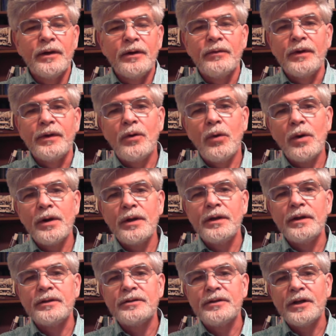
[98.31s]
recorded
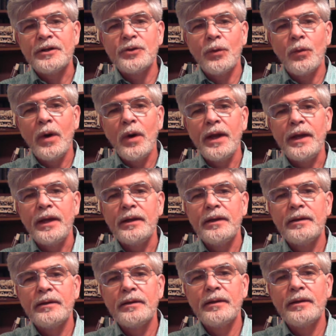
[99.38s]
in such a way
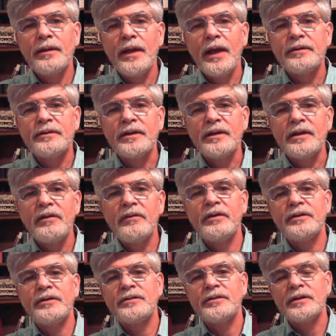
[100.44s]
as to give
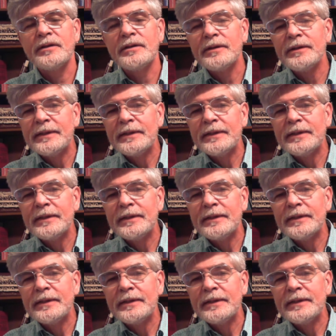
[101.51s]
us a